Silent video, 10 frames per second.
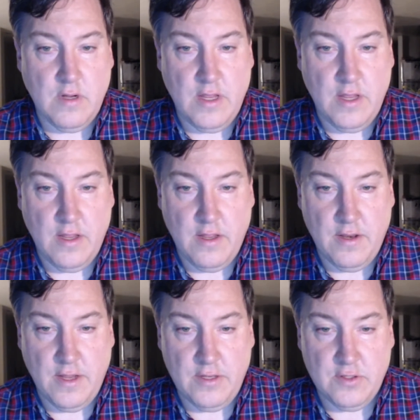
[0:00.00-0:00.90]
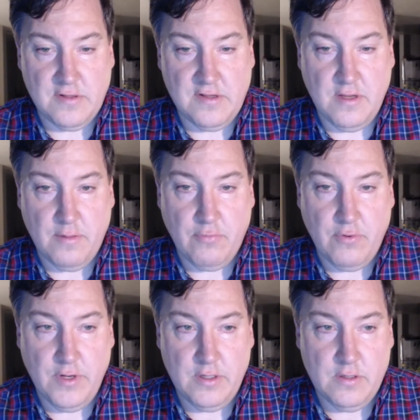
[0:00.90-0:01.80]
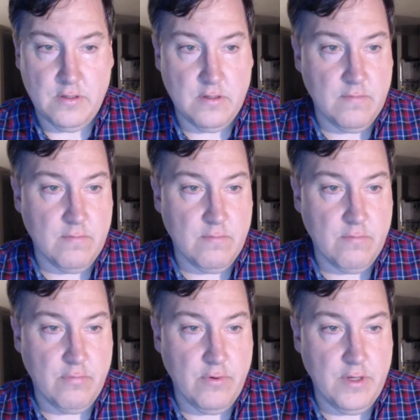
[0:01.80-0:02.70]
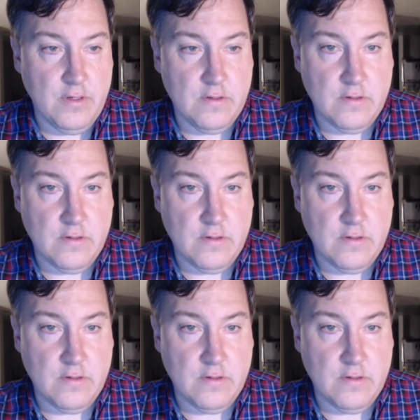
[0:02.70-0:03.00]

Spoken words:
And I just hit print, print,